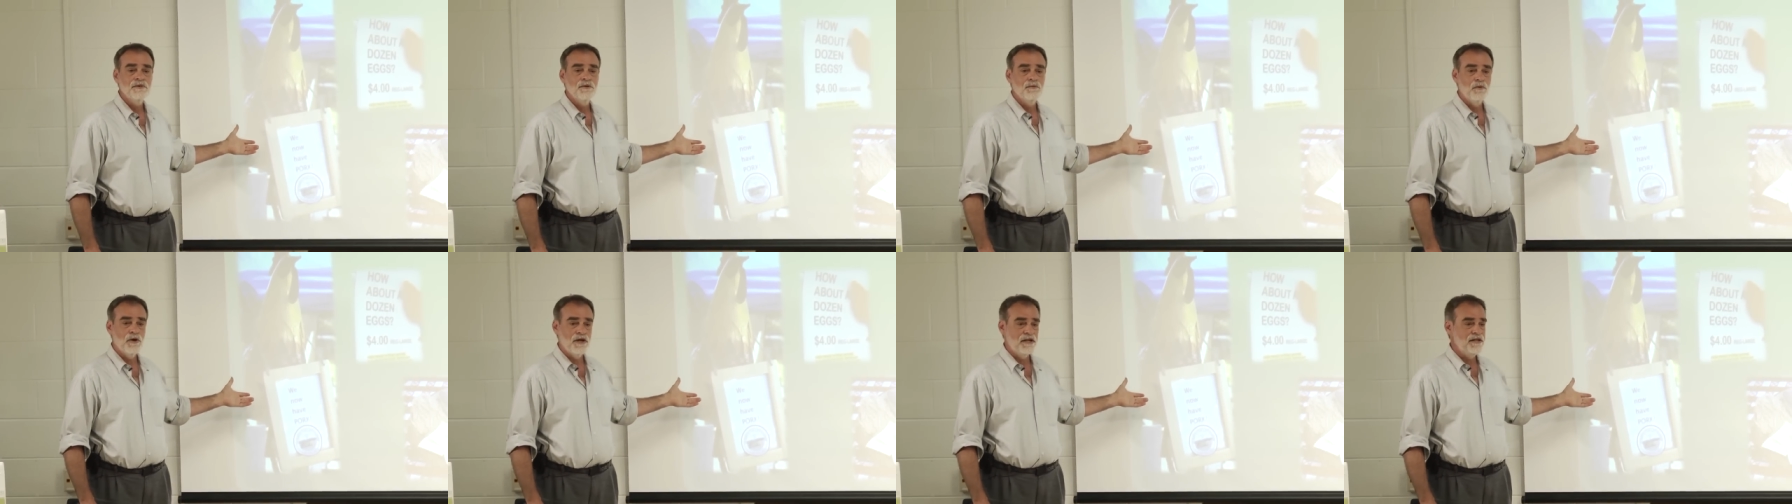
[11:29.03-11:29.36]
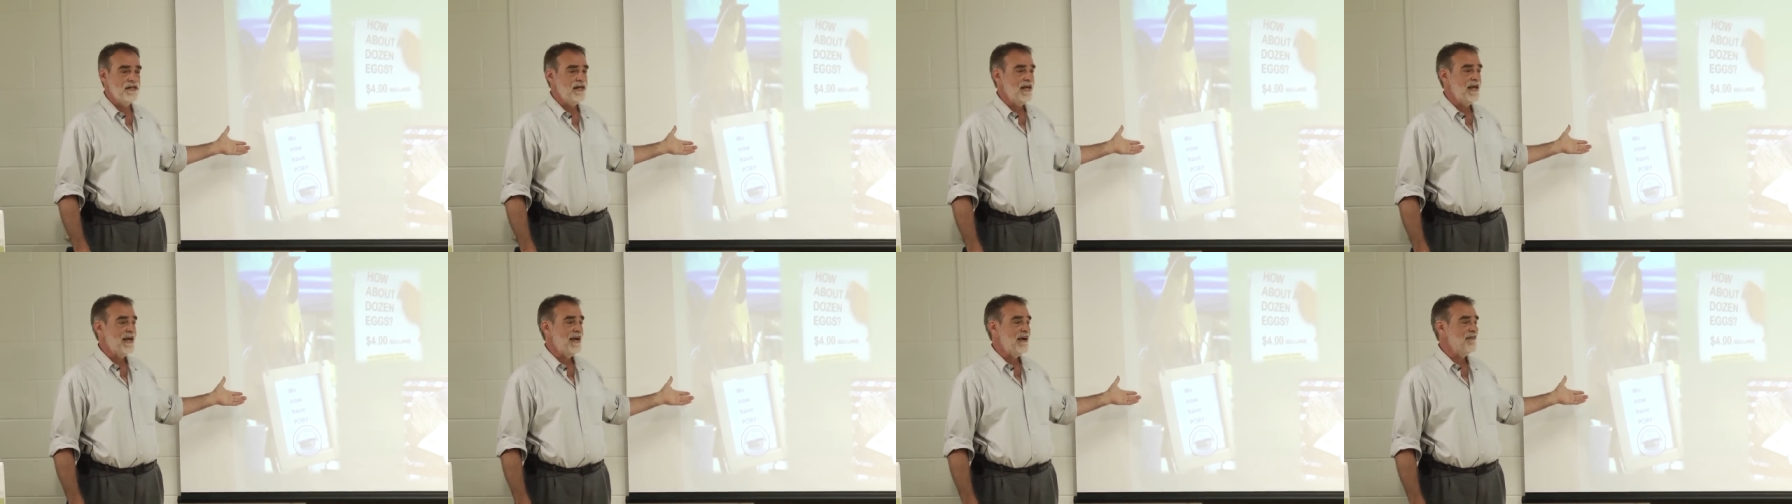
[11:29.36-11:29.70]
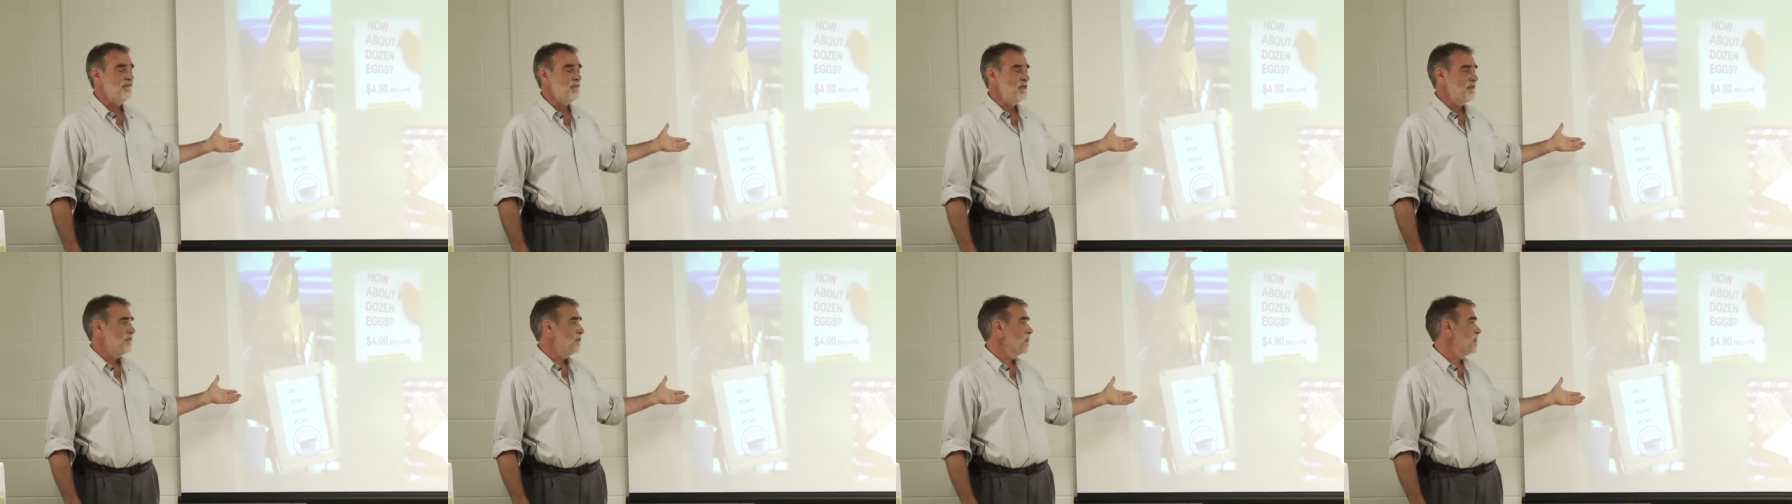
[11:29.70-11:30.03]
What did they
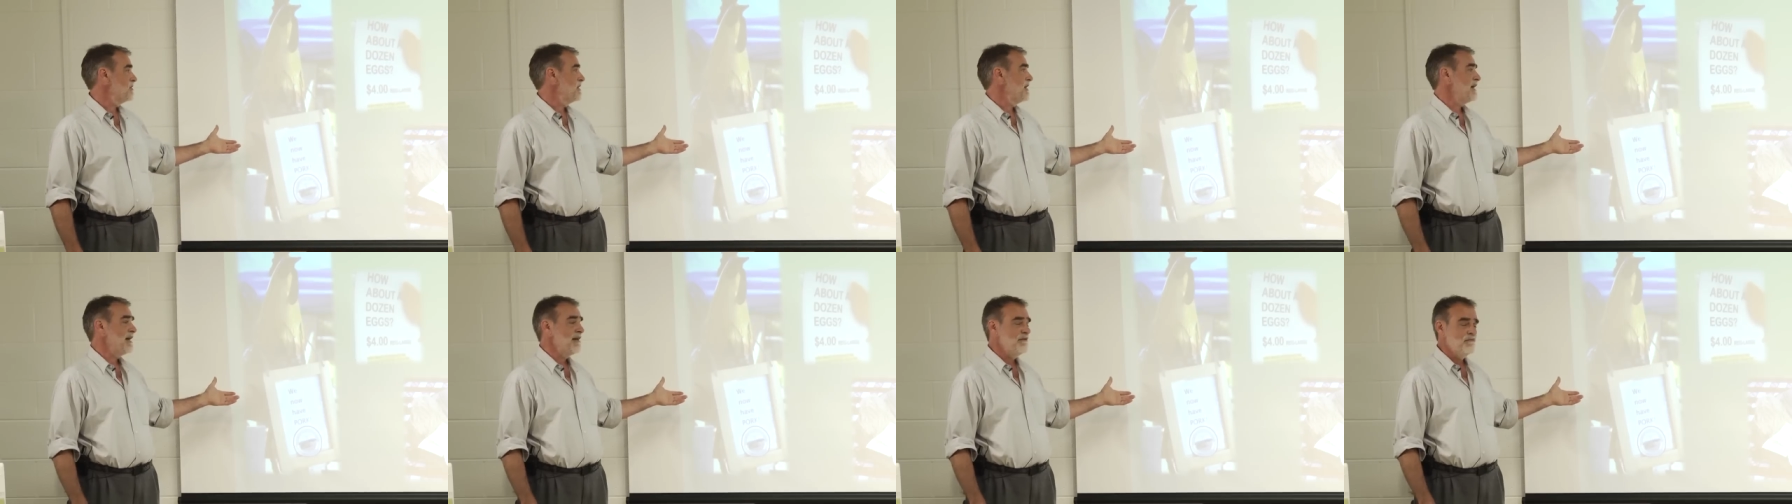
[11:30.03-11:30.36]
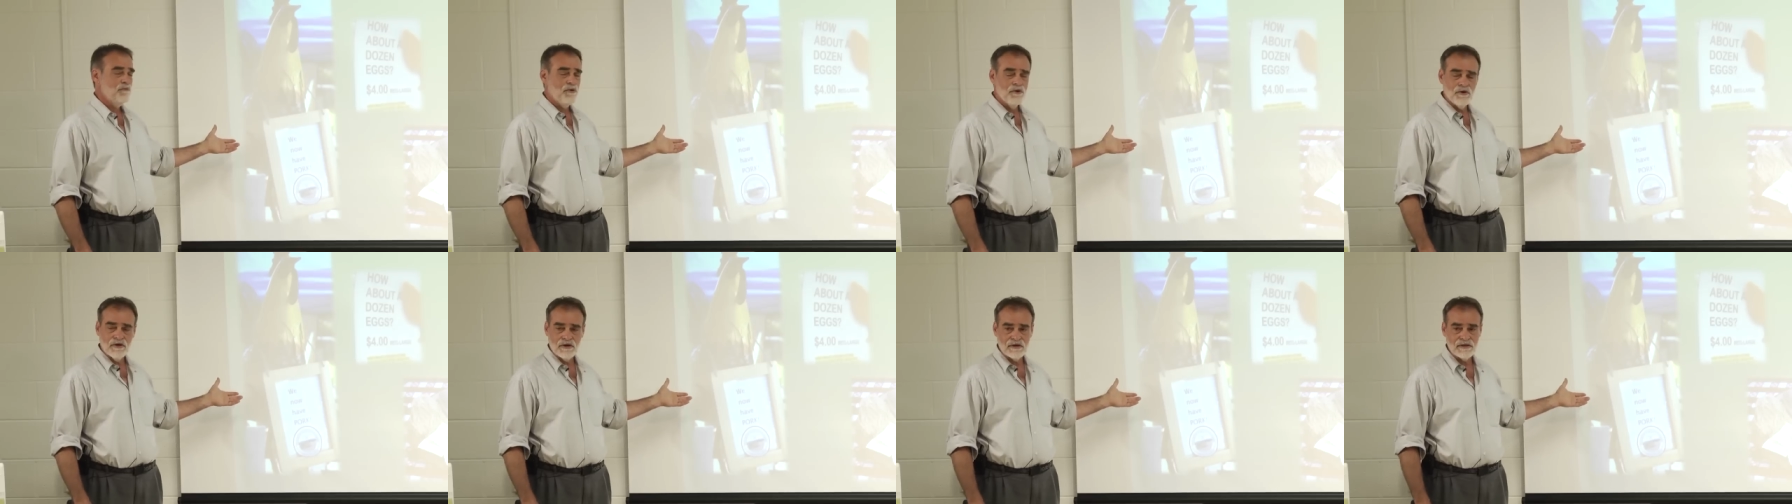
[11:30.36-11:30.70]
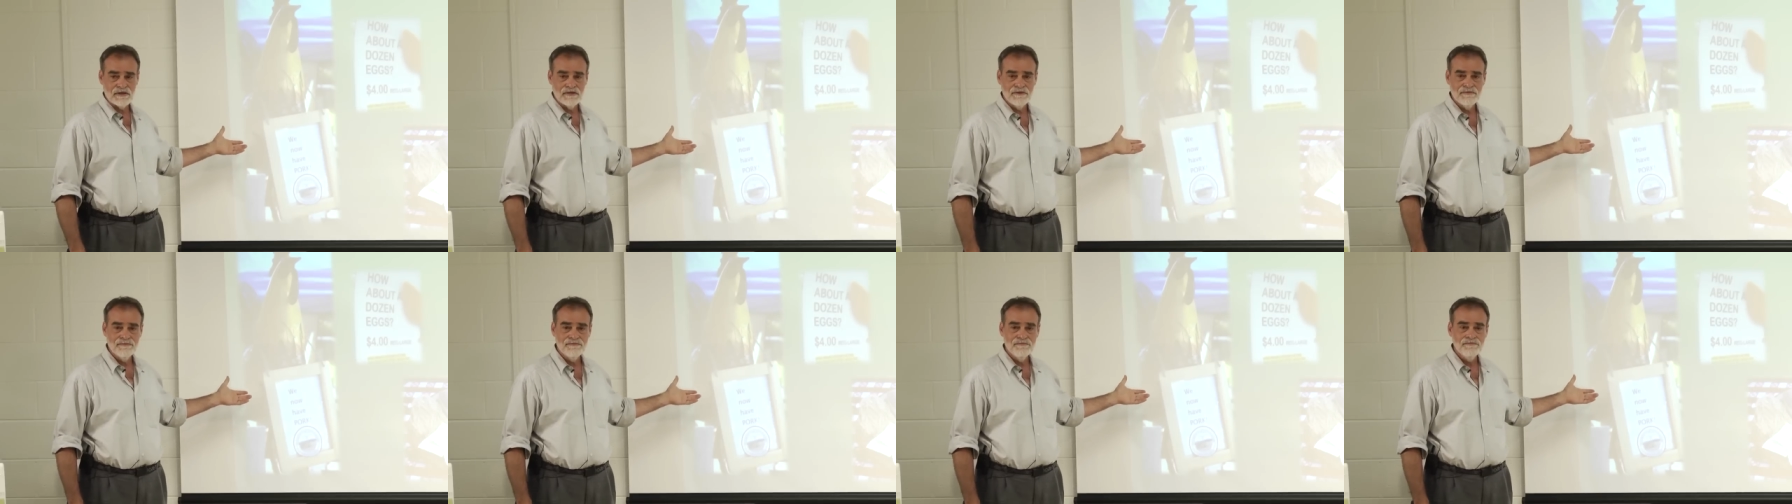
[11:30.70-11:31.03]
have before they had pork?